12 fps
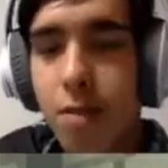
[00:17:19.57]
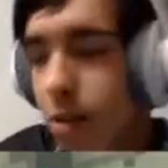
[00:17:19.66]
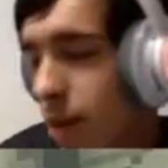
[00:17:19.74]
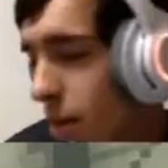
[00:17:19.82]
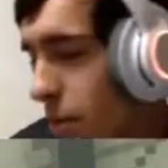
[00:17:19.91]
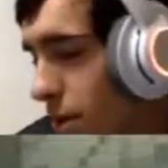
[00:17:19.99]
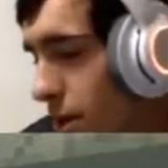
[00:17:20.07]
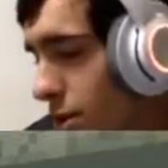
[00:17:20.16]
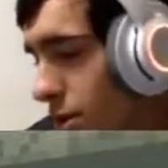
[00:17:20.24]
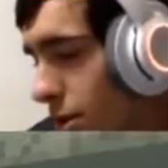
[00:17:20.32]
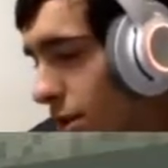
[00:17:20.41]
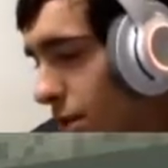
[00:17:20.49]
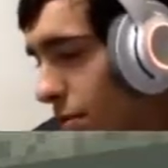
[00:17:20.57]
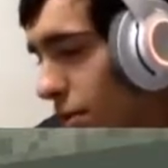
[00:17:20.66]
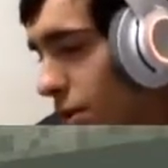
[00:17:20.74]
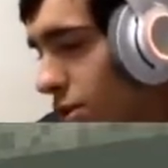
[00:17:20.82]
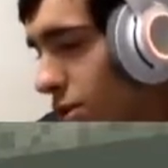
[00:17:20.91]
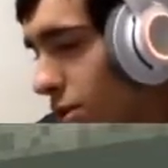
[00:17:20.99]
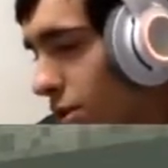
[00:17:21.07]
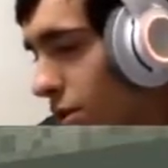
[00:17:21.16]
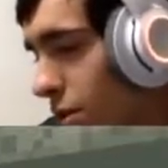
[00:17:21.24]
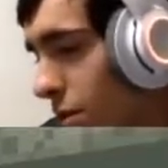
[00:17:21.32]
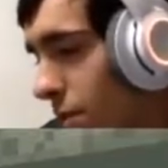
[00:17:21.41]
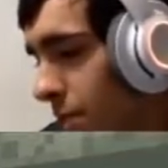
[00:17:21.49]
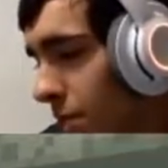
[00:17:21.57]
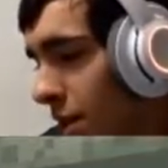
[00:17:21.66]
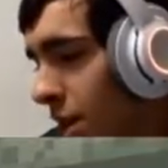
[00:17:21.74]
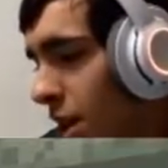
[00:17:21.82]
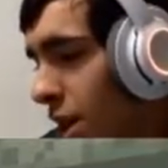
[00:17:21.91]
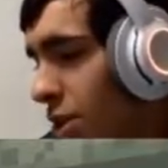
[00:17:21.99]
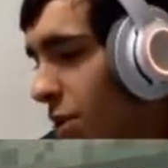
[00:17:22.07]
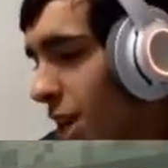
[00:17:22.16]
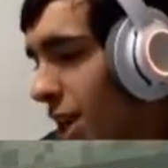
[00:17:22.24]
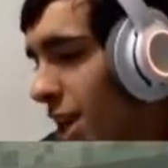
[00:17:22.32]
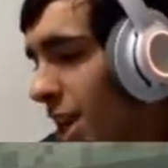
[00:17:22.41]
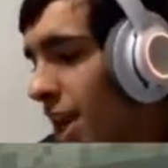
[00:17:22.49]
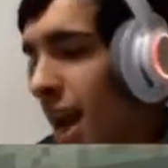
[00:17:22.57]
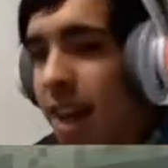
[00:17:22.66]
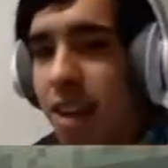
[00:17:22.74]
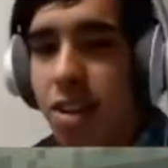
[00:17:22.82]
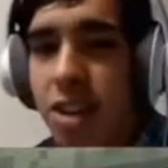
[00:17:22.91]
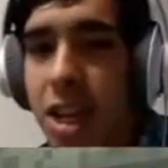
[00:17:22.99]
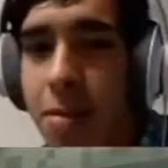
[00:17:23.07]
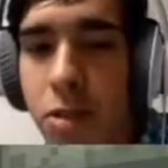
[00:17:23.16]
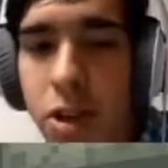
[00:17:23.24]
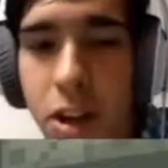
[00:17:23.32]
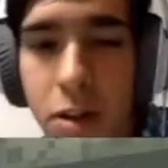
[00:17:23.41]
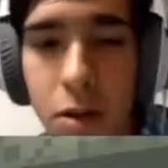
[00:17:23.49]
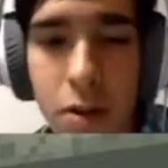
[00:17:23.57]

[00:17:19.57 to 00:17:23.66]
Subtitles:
Okay, production. Yeah, production 0. So, in the kinetic steam generator...